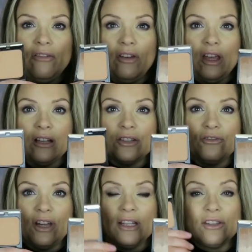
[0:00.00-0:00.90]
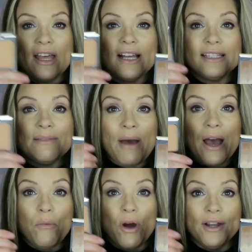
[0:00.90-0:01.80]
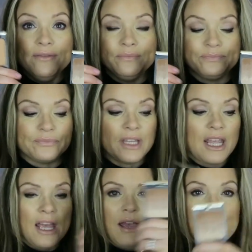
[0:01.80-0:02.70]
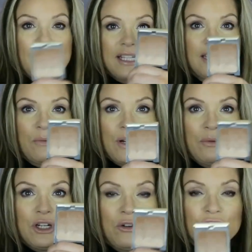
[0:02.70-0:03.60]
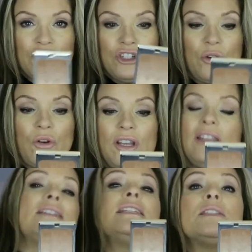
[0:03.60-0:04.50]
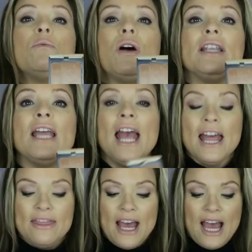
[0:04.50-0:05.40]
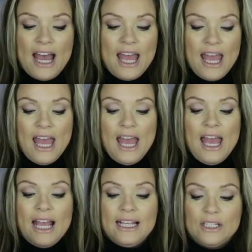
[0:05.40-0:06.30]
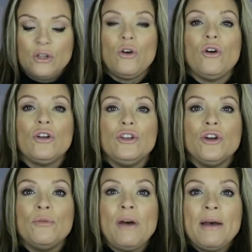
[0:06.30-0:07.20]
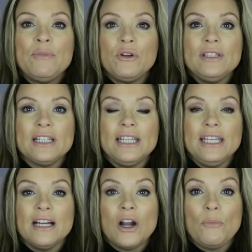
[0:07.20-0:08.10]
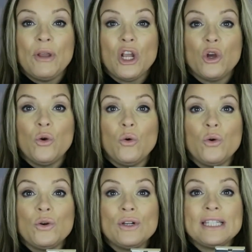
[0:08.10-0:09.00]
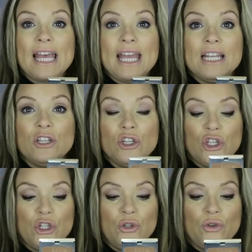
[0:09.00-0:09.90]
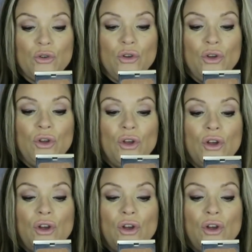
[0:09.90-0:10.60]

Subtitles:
effects. Right, so that's the matte one, but this is the one I want to concentrate on. This is the one that it's got your matte bronzer here, but it goes into